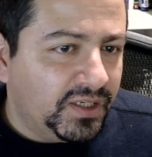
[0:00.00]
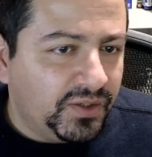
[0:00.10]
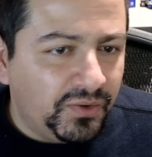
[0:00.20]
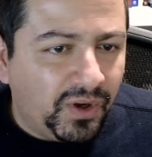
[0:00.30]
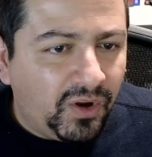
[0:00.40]

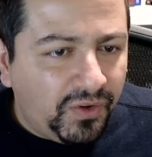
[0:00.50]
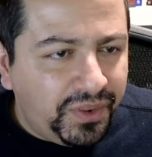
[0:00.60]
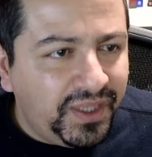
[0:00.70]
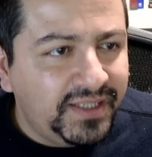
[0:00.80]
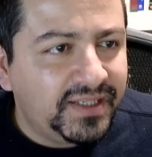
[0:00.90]
So, all
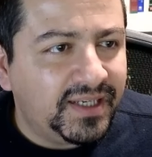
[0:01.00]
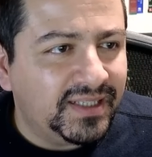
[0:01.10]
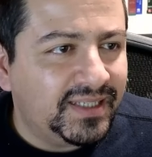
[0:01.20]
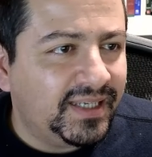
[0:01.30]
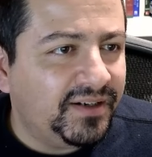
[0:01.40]
things
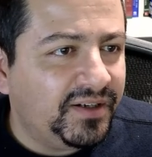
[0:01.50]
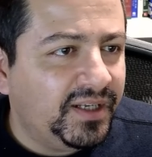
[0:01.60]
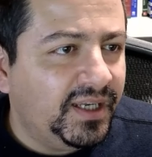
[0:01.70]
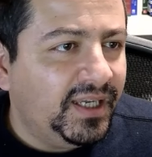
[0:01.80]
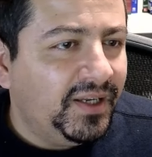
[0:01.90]

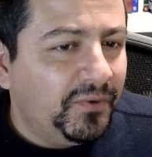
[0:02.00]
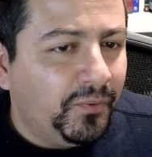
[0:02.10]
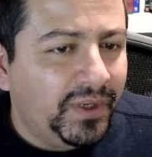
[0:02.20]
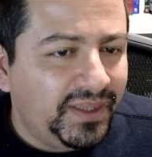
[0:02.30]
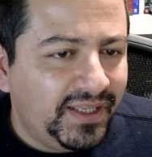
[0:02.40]
considered,
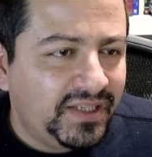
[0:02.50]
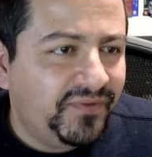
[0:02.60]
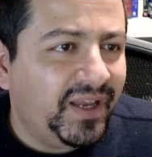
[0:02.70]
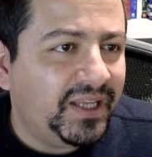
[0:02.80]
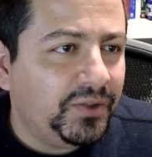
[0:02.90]
with this
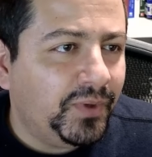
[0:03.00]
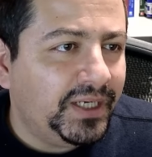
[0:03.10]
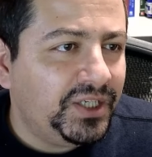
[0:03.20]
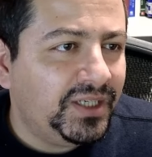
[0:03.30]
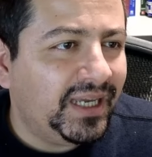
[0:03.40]

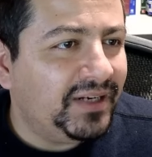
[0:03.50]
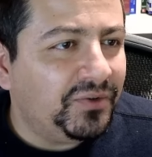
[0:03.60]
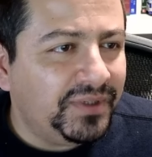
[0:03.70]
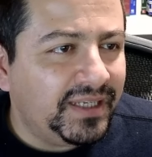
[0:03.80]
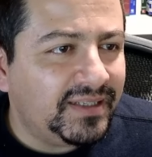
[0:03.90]
valuation, I
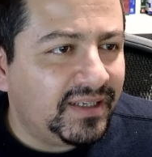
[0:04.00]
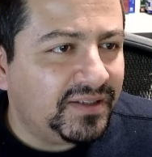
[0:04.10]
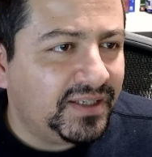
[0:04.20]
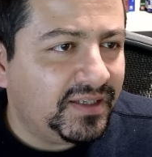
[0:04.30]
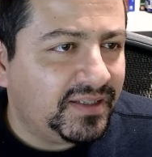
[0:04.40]
don't think
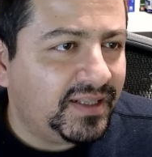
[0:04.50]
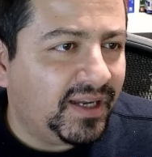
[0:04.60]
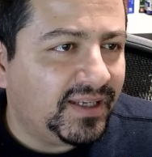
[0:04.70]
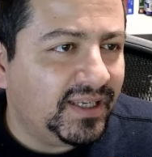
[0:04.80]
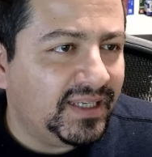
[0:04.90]
Celsius
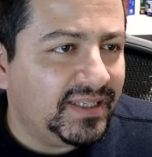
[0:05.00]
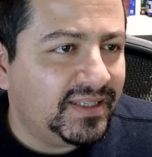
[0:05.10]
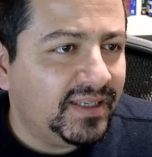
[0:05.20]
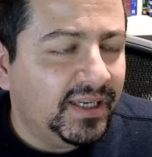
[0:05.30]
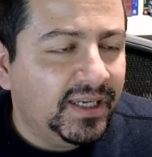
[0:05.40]
stock
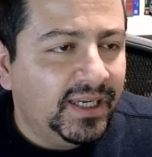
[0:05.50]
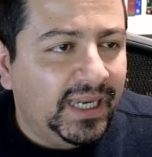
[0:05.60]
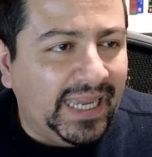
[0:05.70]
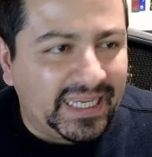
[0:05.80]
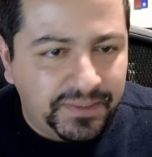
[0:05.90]
is
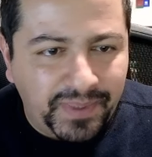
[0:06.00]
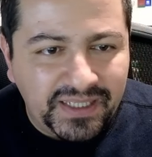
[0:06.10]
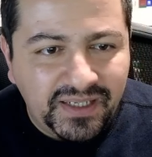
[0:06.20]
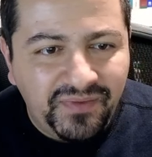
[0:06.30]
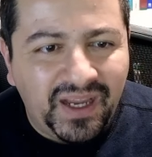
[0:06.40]

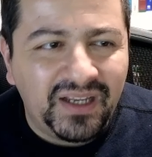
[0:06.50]
expensive.